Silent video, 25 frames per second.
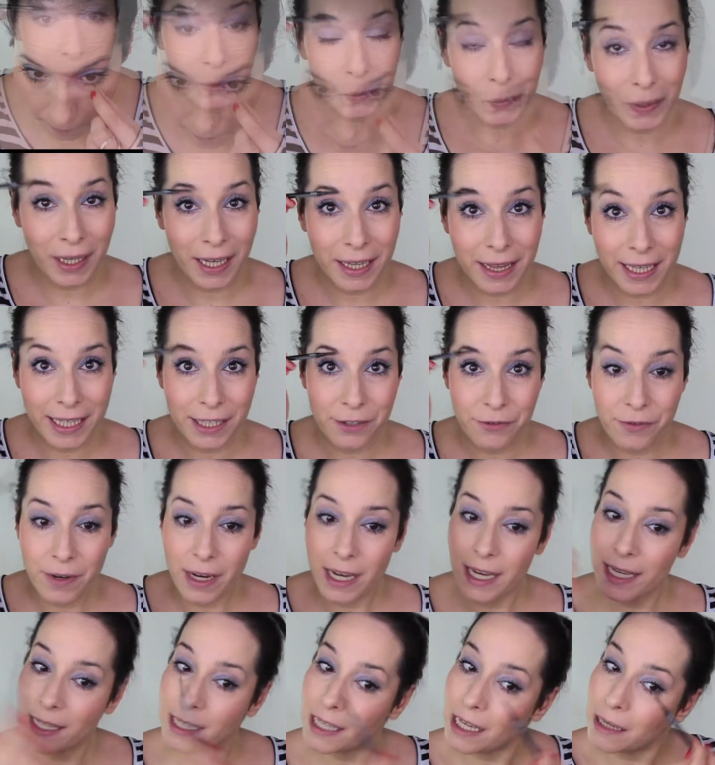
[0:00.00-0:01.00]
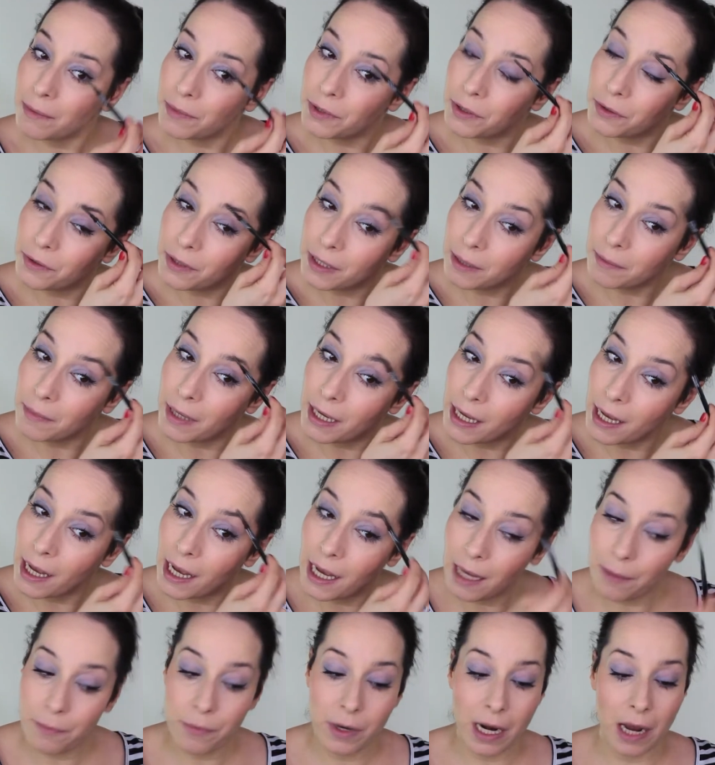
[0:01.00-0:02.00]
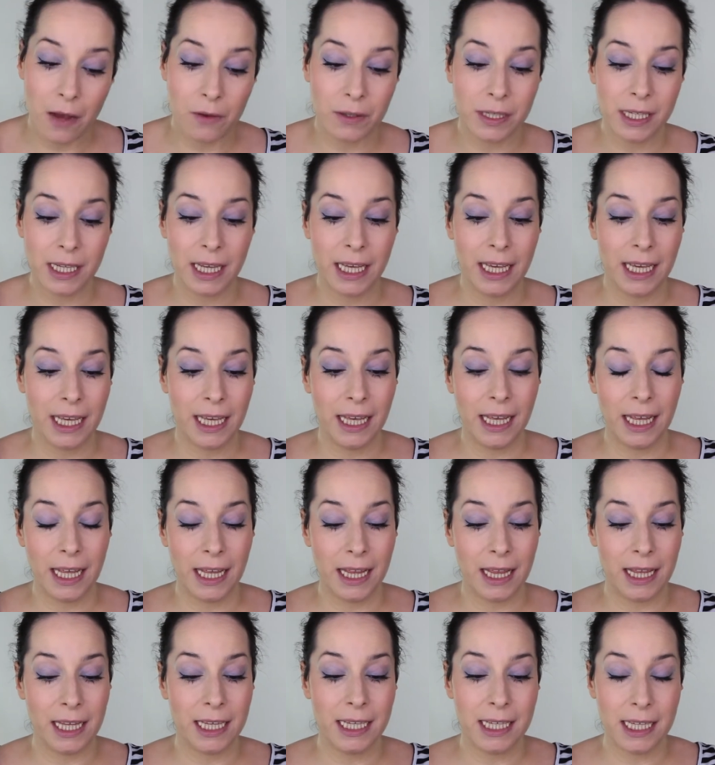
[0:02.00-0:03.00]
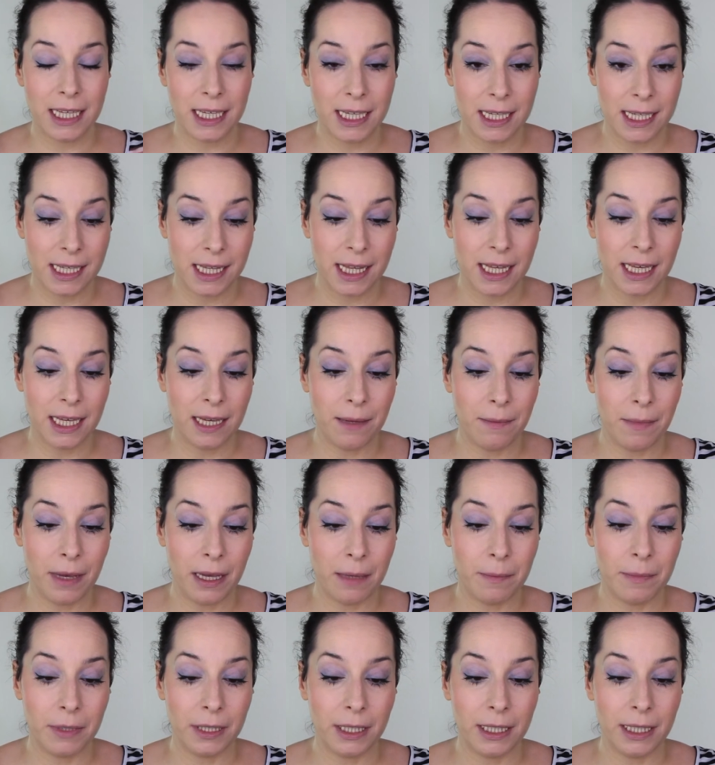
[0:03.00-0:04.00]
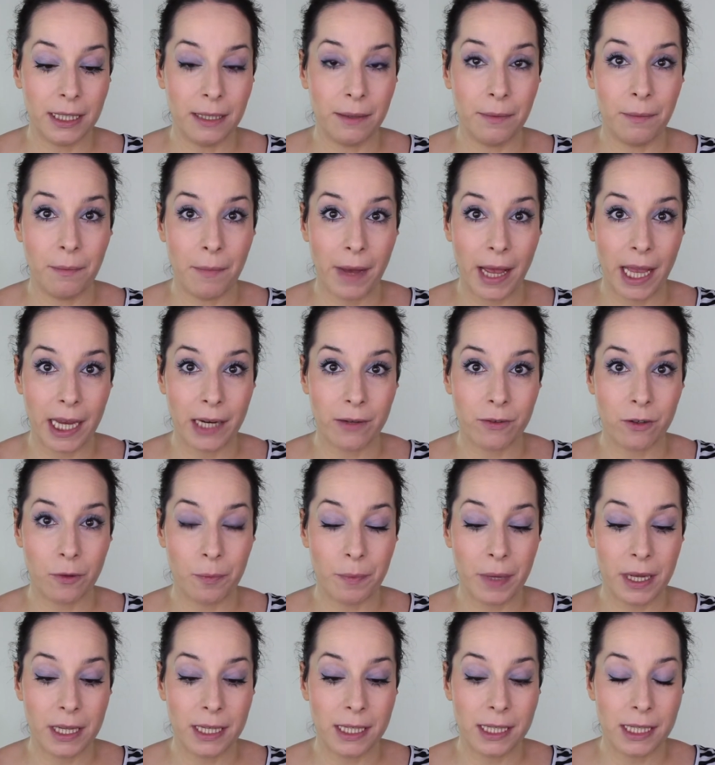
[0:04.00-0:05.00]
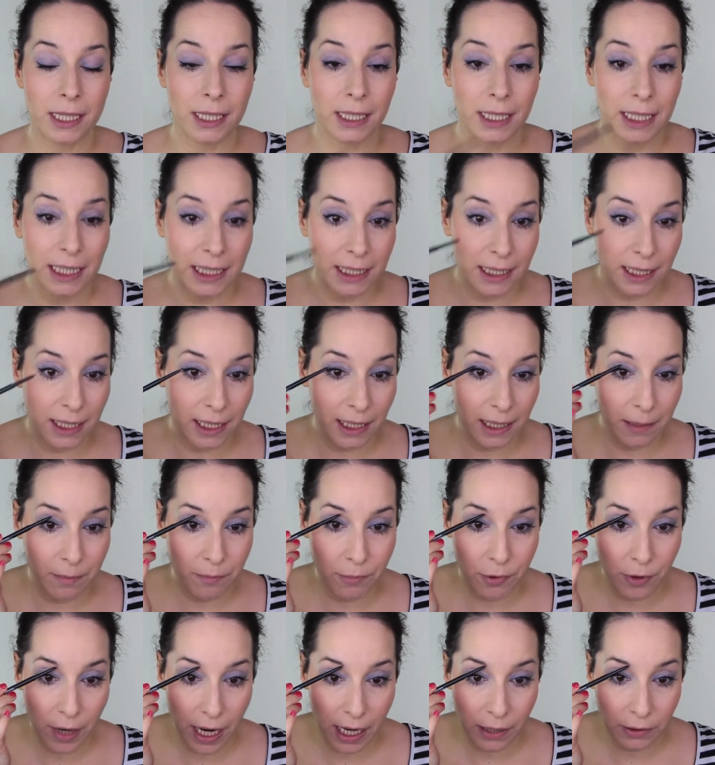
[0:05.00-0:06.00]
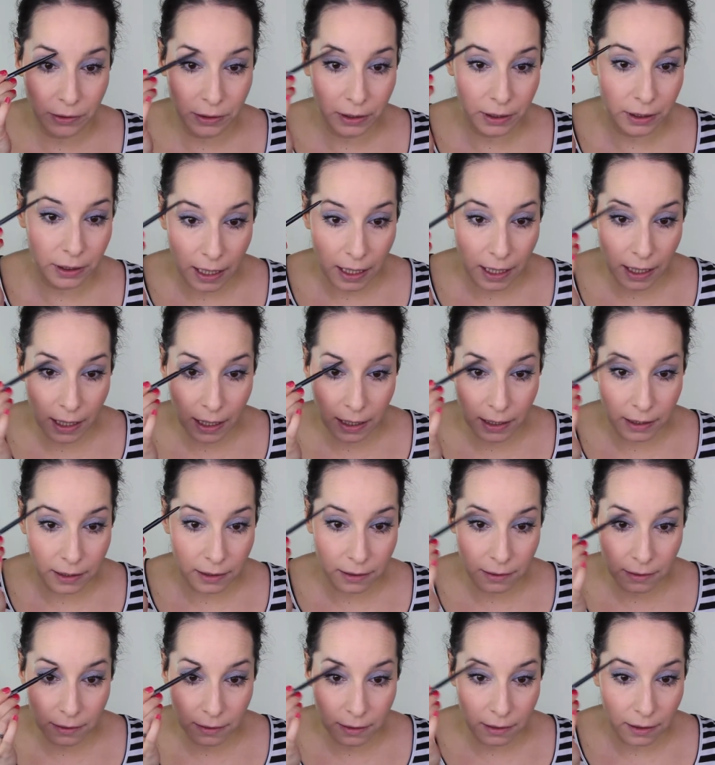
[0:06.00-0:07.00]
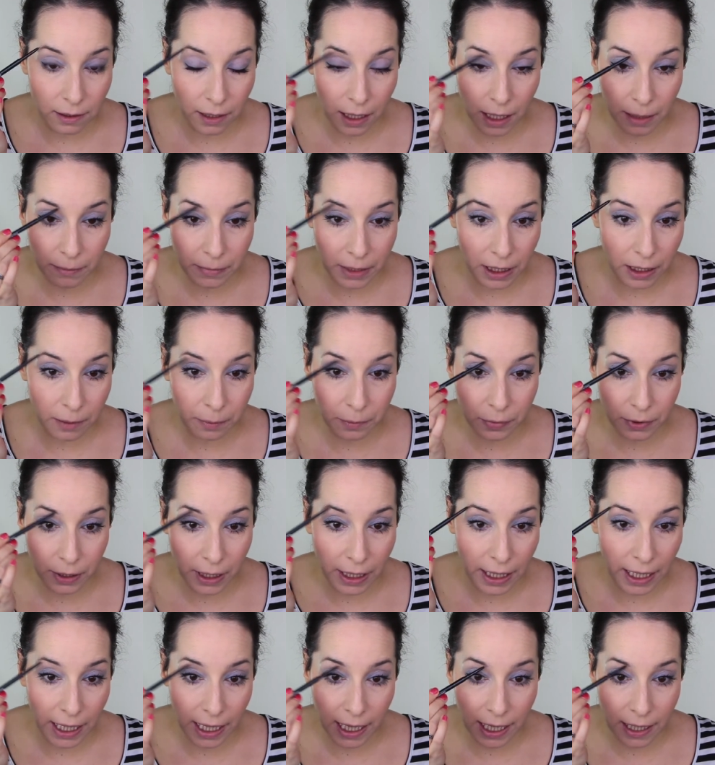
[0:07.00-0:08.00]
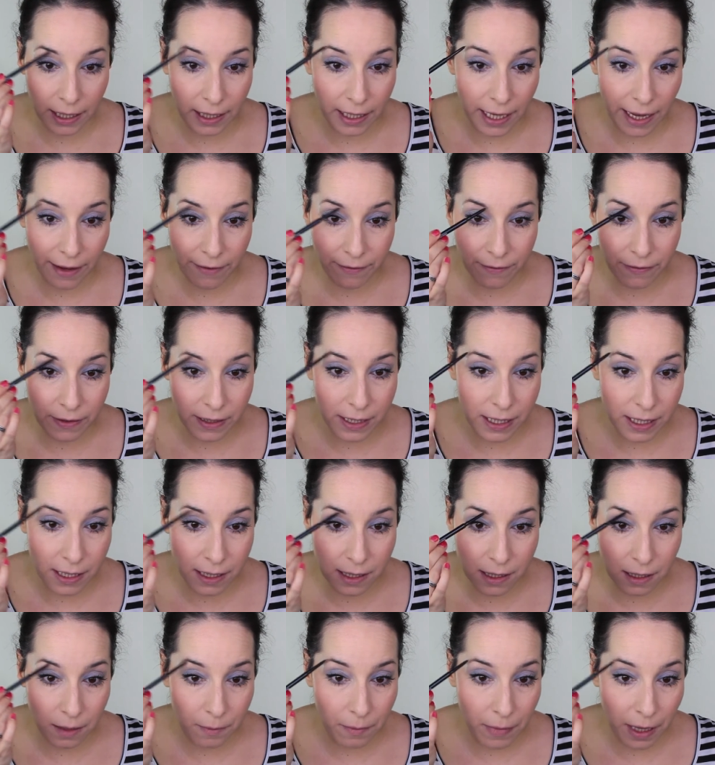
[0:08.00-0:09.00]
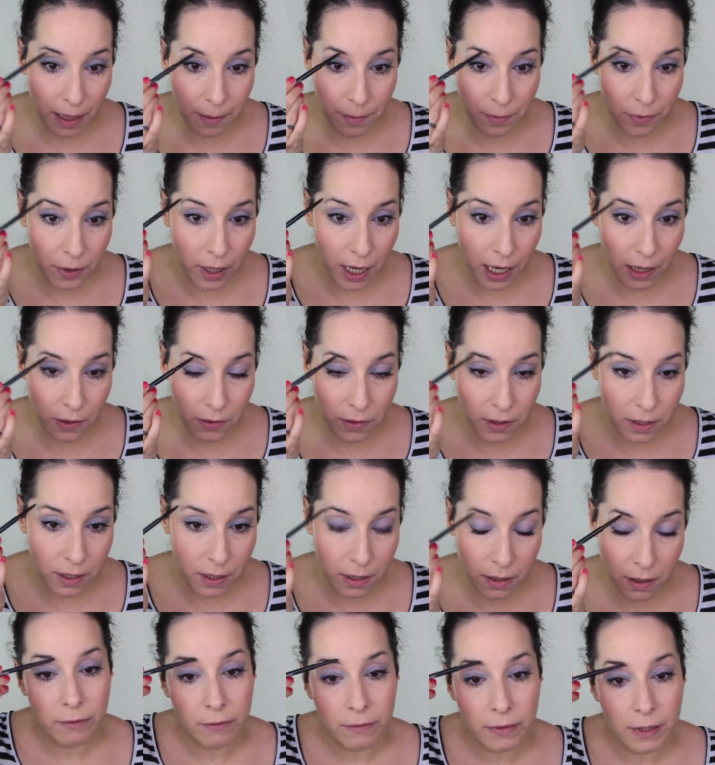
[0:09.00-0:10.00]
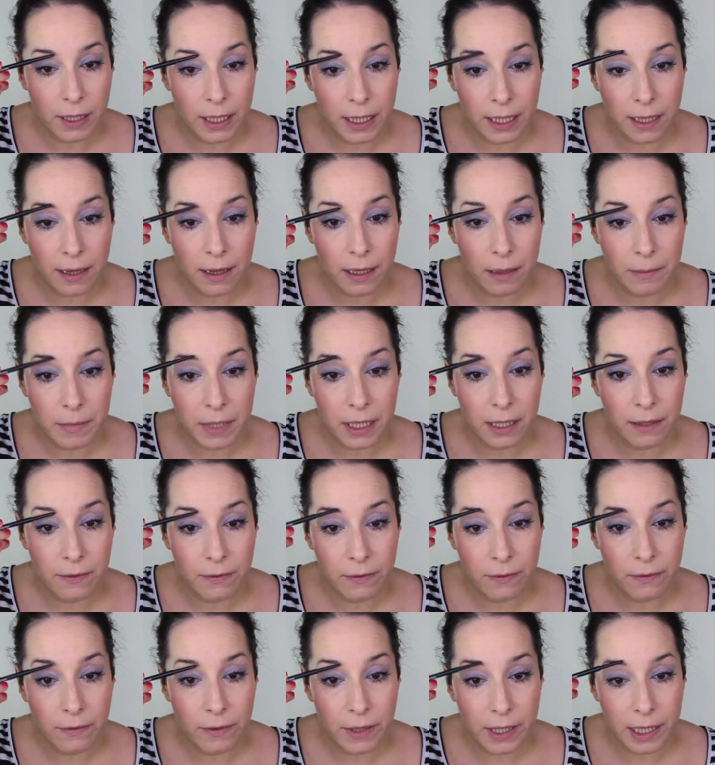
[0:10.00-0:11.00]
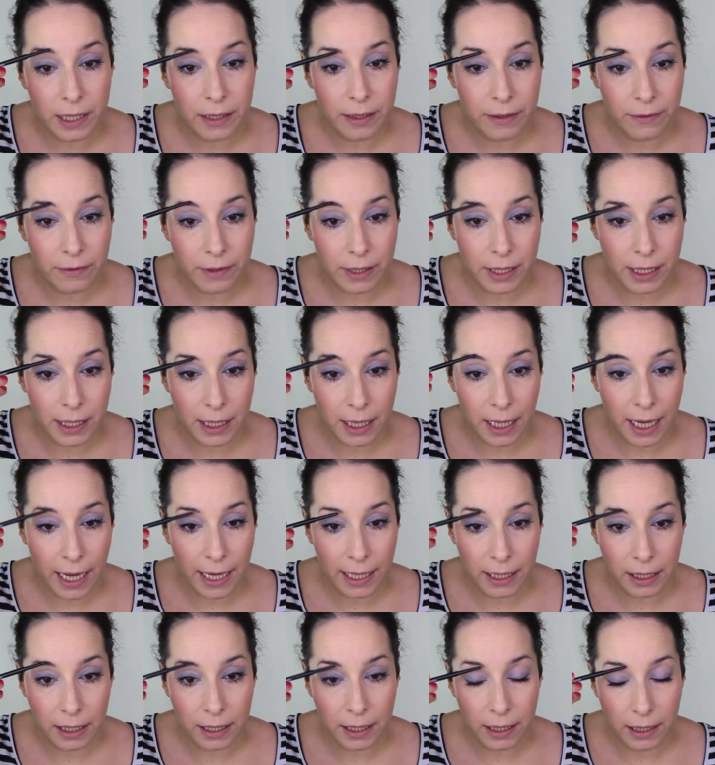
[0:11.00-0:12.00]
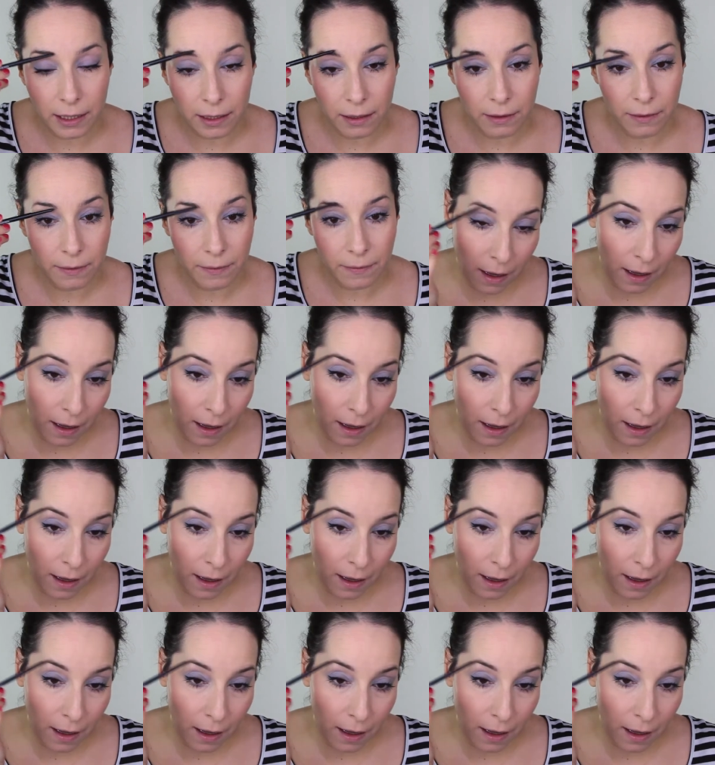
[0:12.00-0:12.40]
While that dries, I'm doing my eyebrows. This is the Maybelline Micro Pencil in Deep Brown, and I'm not putting any emphasis on my brows, filling them in very, very lightly.